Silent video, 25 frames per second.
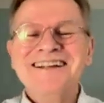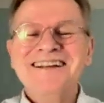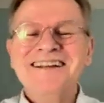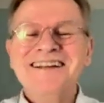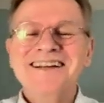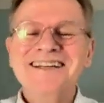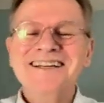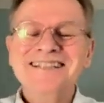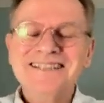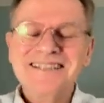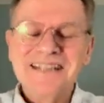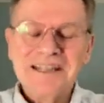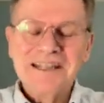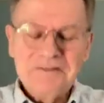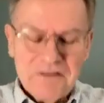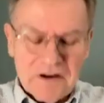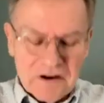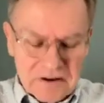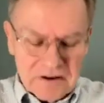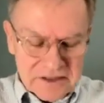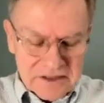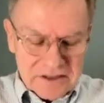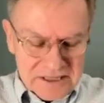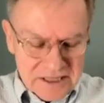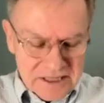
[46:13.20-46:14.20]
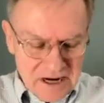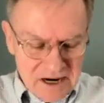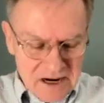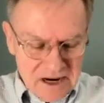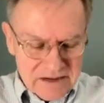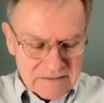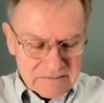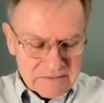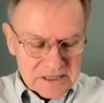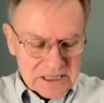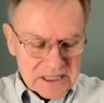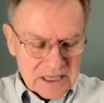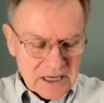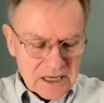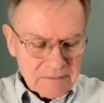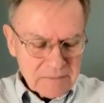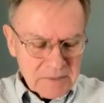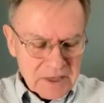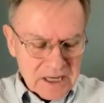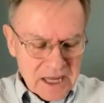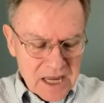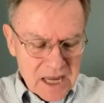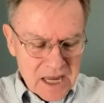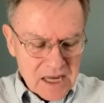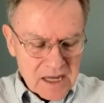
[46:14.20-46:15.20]
And at various times I
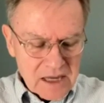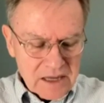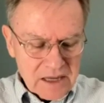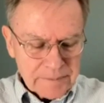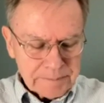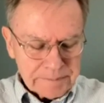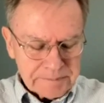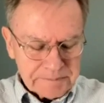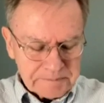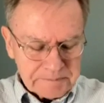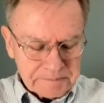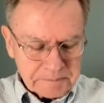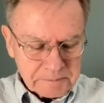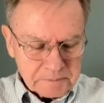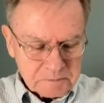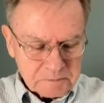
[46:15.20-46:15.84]
became